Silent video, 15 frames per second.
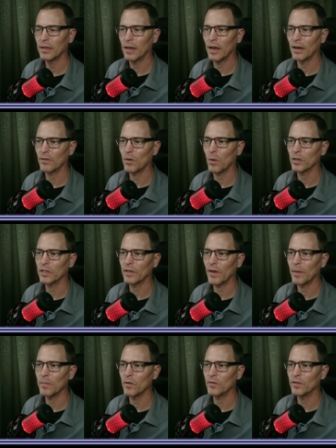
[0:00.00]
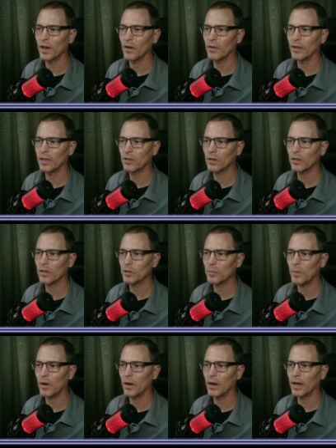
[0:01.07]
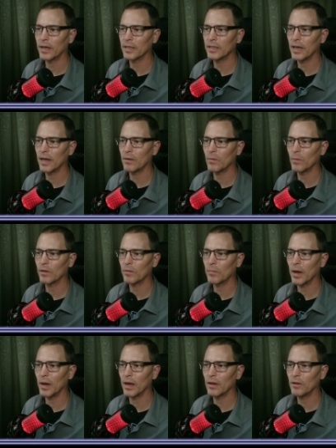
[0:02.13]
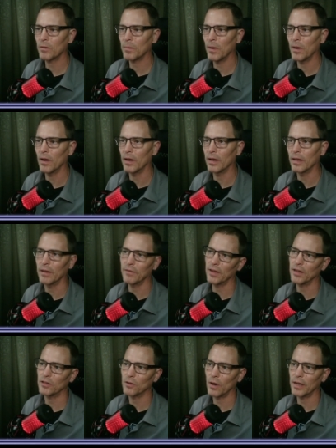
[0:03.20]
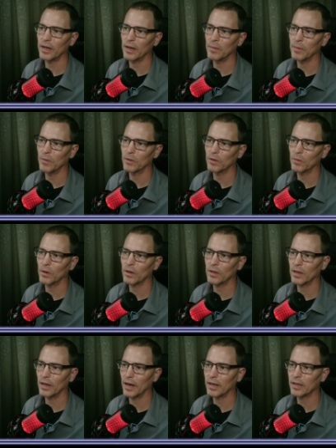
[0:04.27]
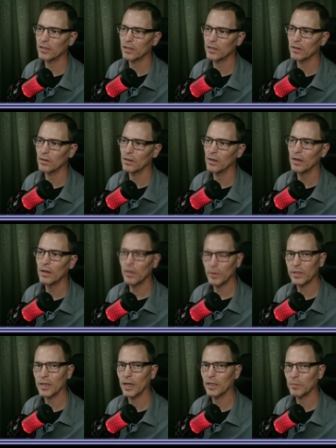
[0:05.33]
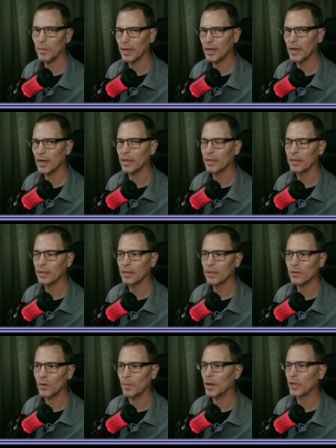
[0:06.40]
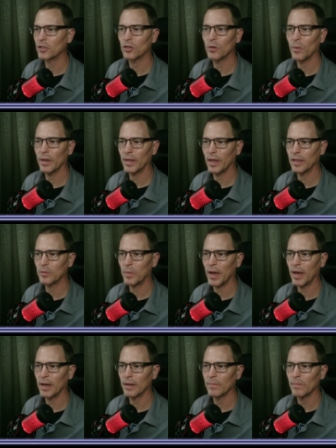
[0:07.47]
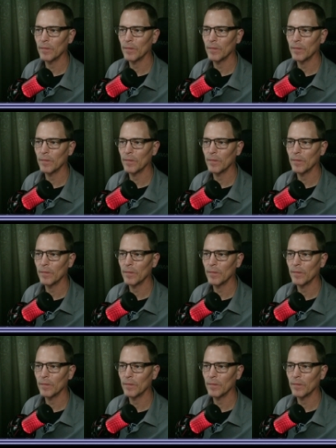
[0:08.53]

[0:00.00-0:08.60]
And of course, if I moved there and they took this pawn, I could take with my other pawn, and if they tried to get me with the rook, then I could still protect my knight. So I'm not sure why that's bad.